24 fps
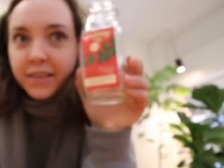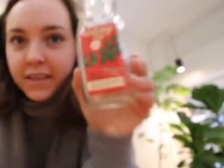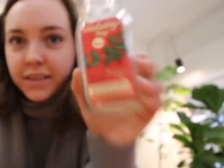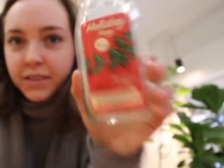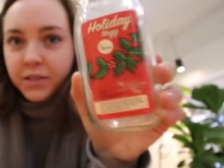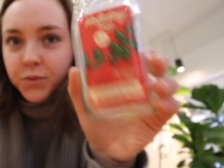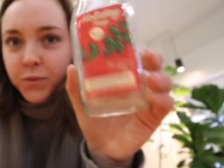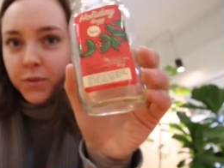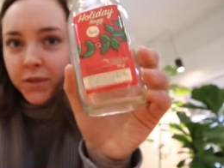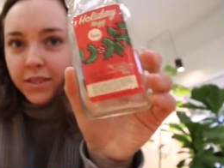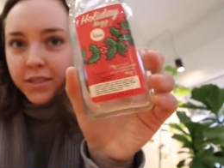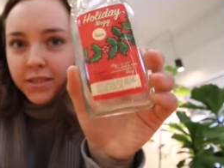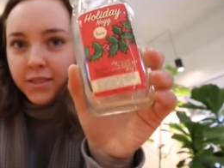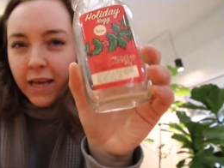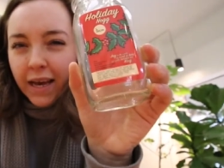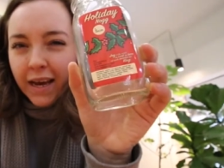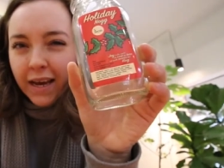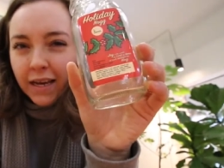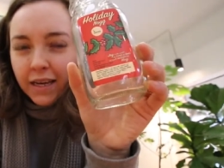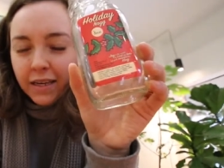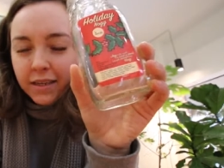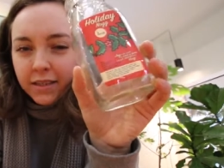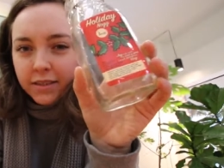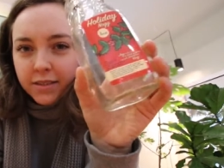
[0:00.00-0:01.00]
these ones
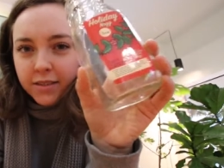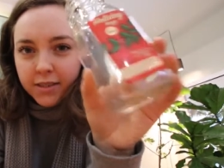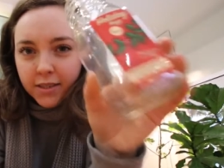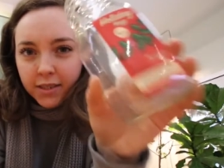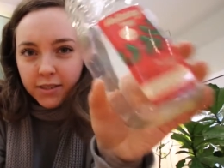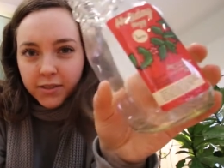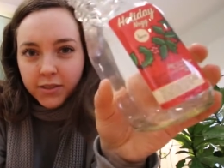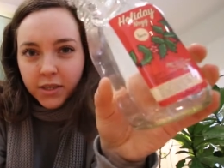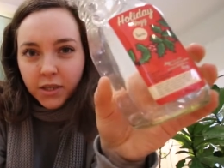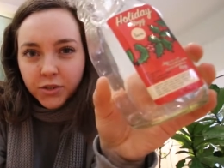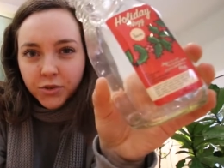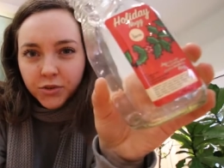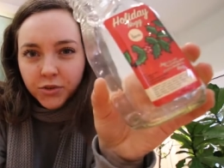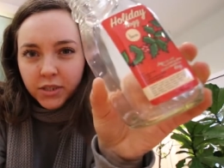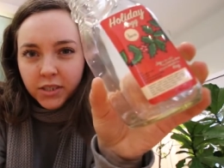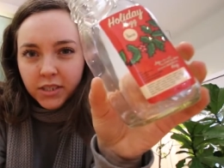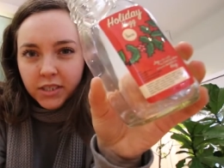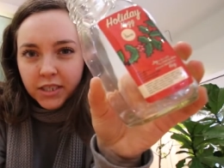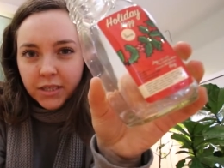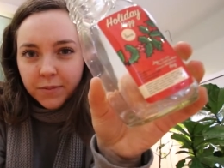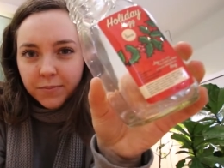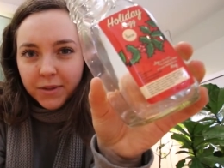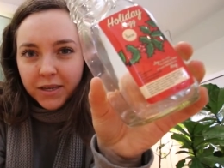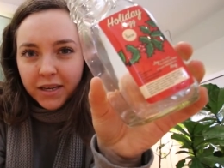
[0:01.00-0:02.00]
had
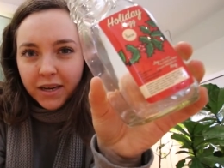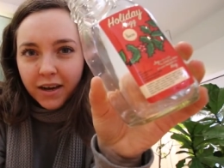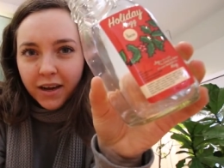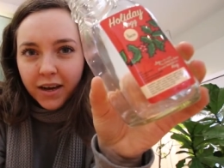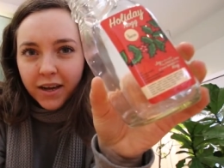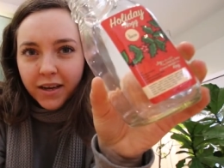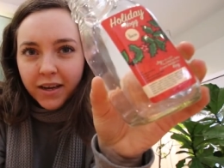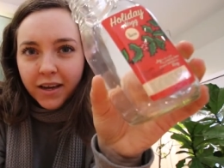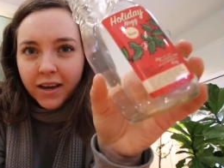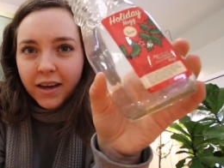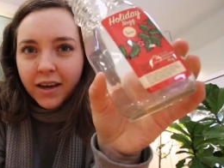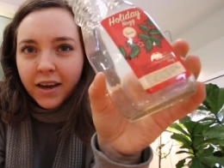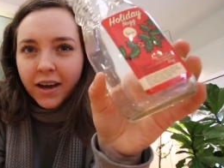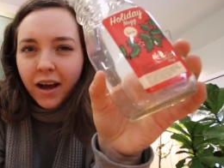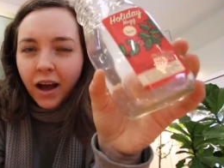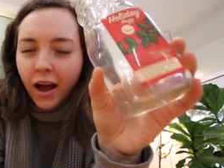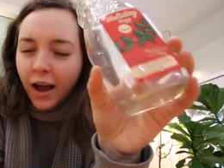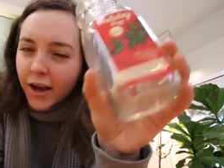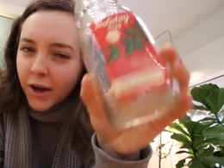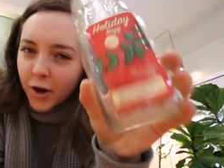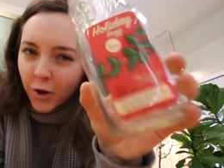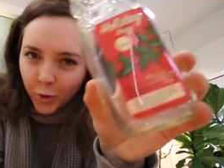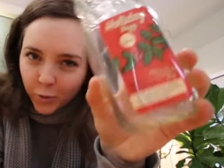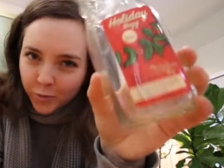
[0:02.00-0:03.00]
600 DPI.
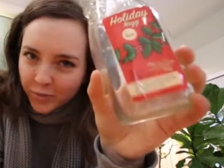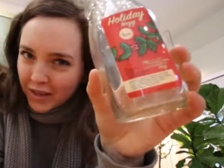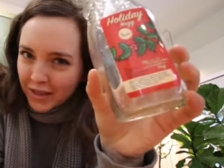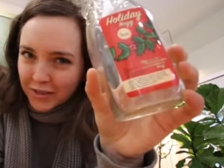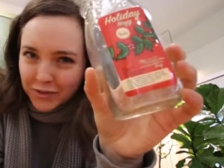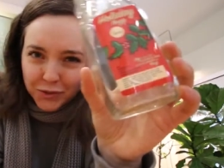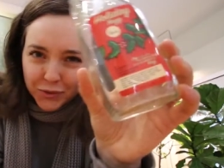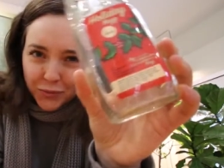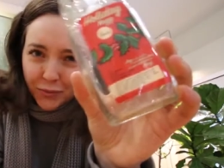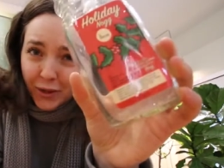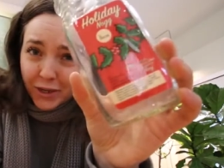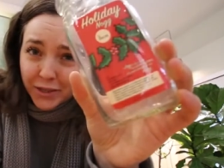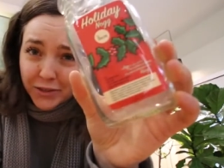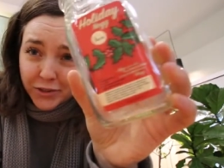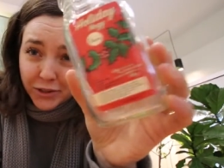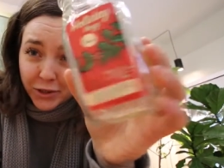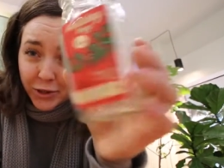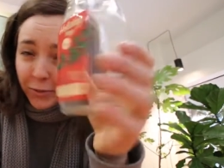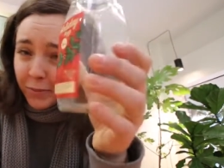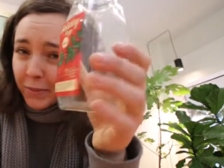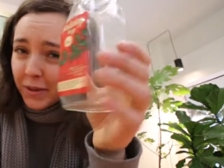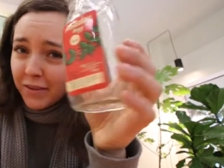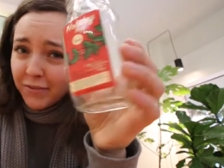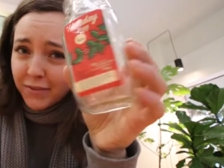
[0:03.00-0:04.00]
I hope that's the right
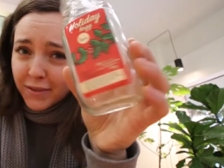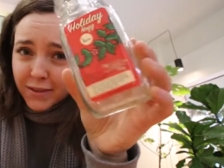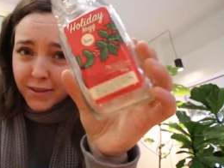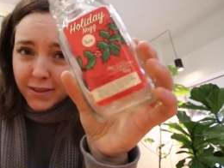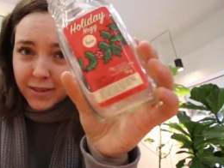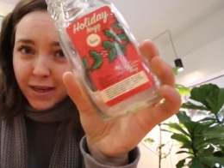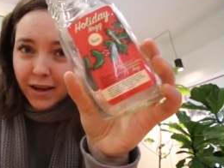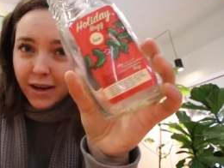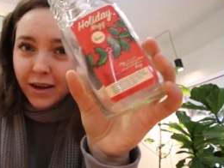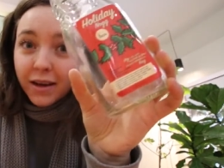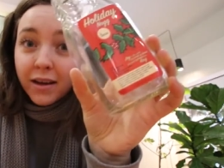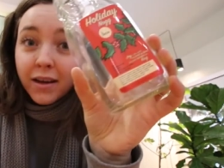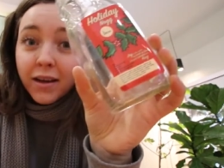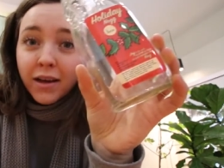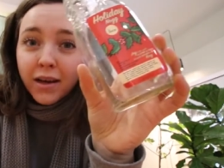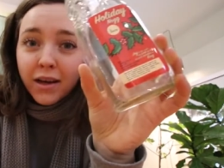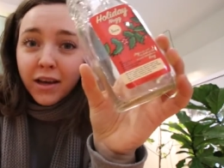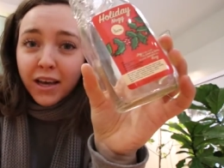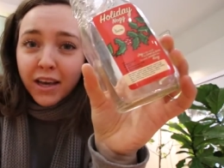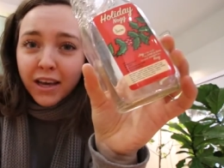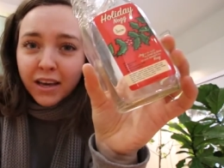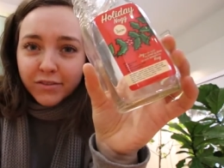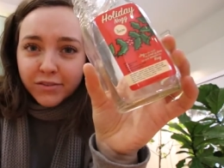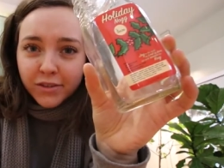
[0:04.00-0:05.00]
term. If it's not,
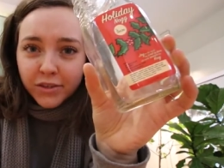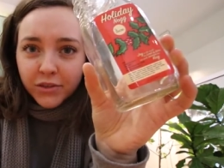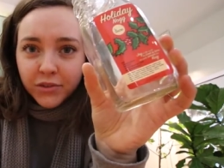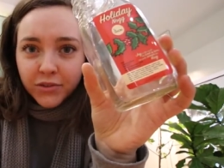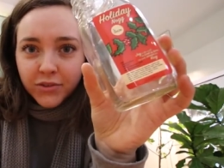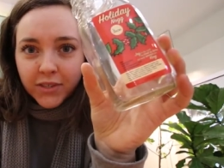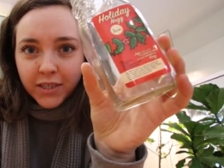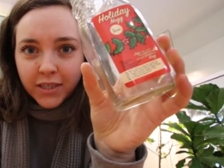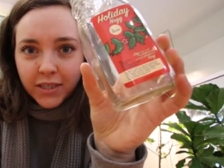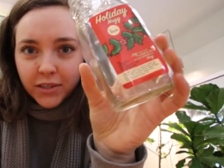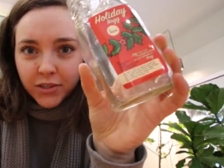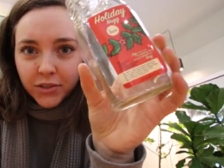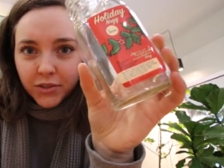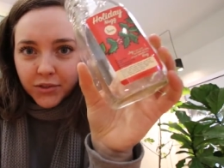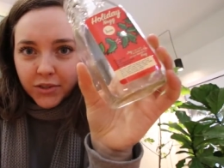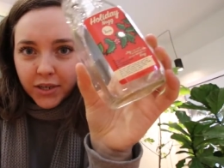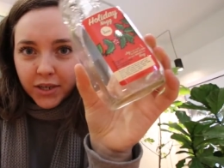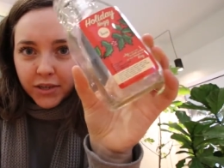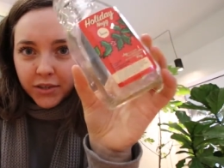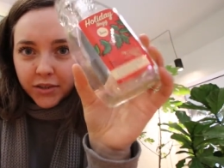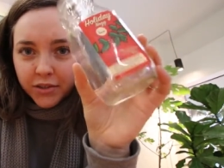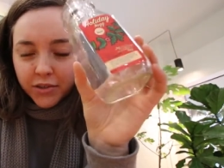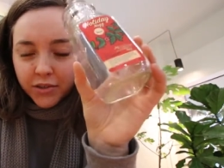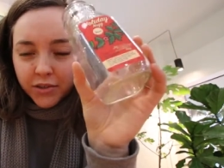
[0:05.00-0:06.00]
if you use
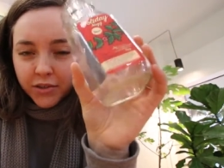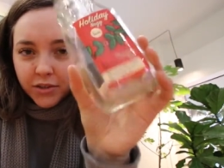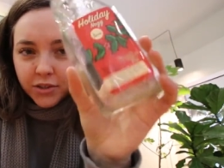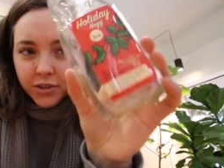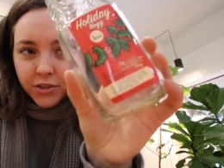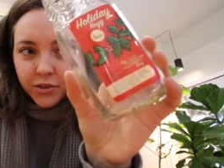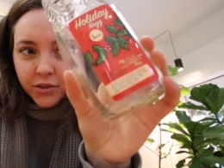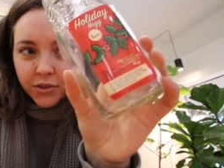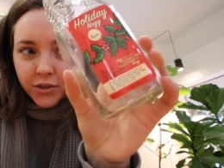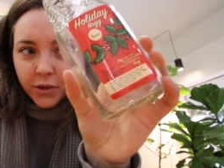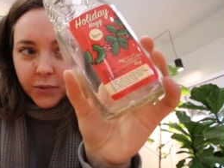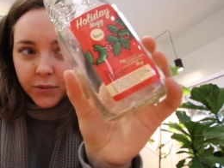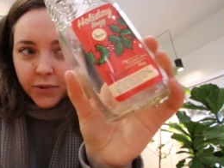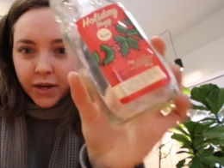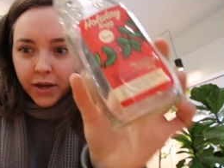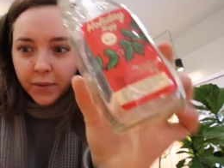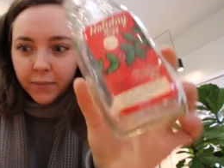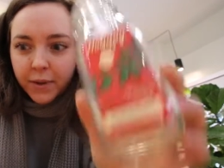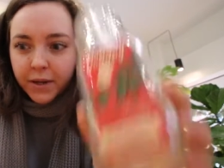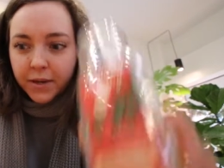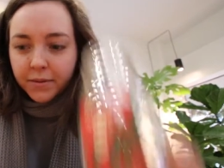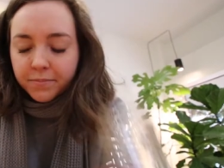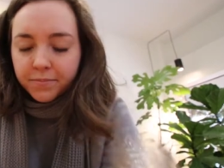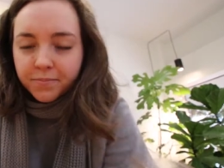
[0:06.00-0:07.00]
Illustrator, you'll know what I
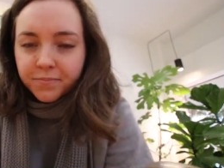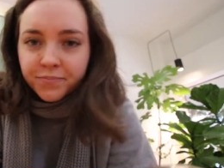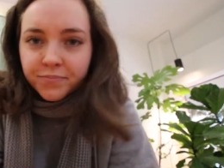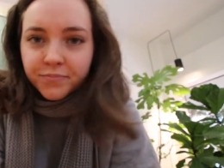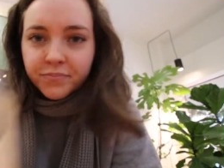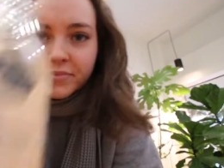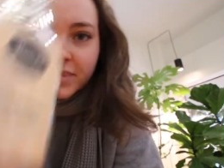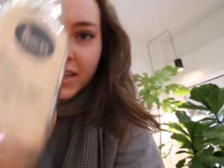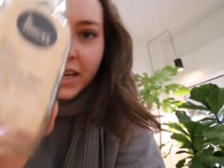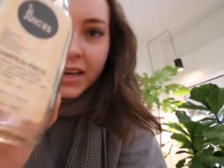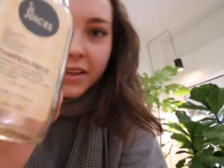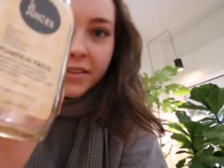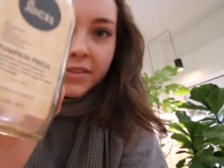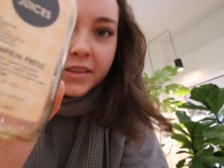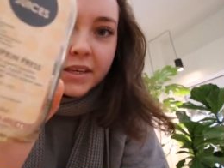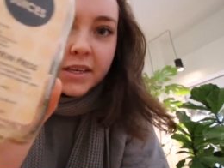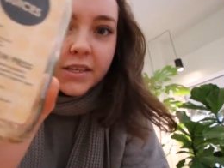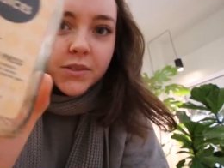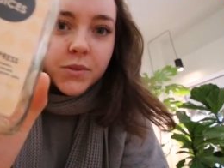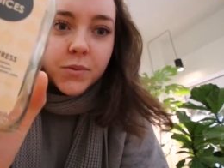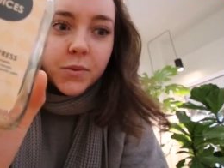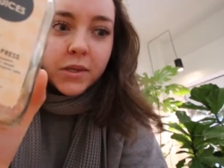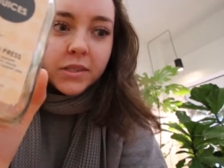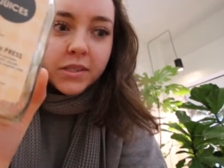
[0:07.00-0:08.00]
mean. And
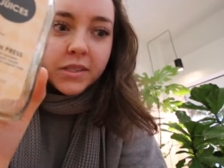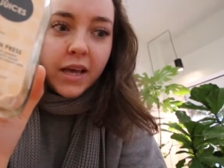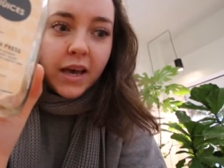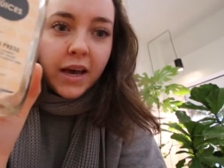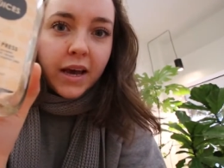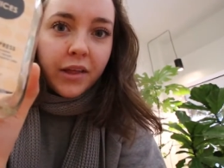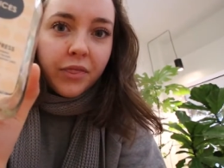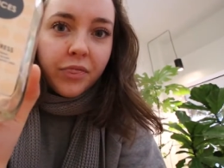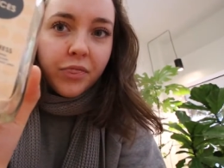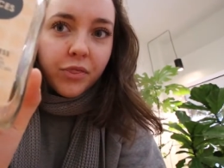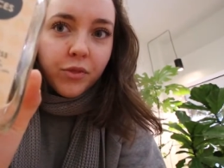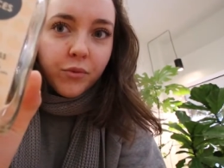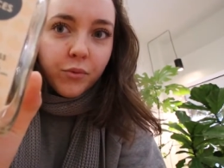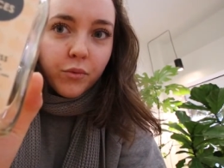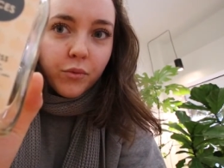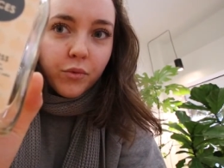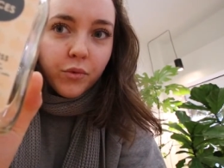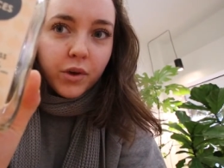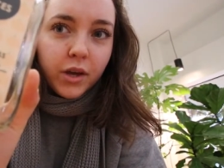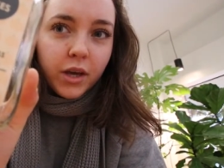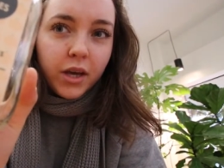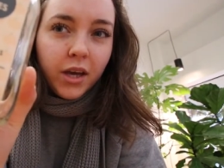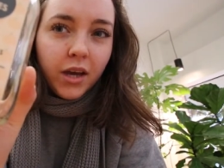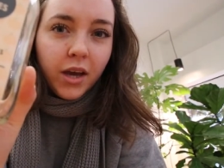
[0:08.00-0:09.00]
these ones had
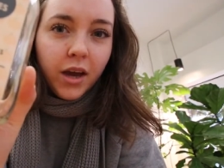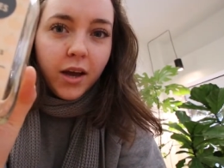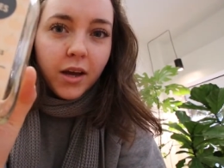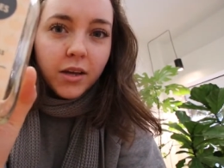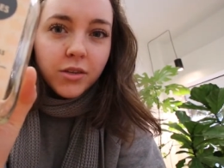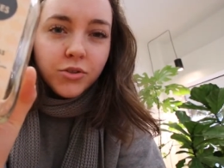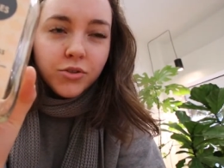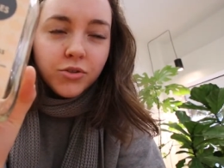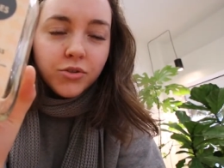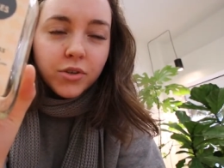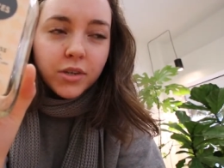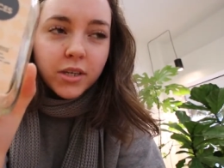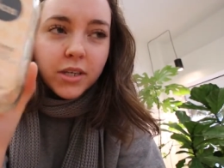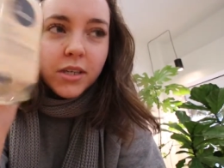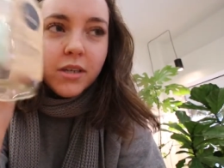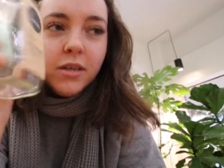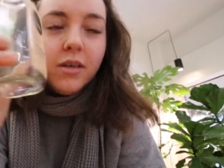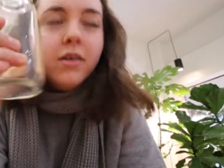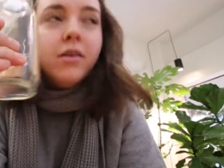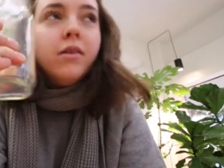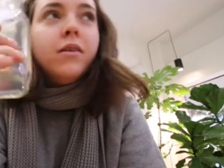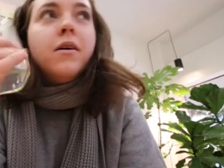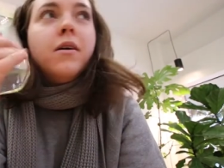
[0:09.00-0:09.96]
300.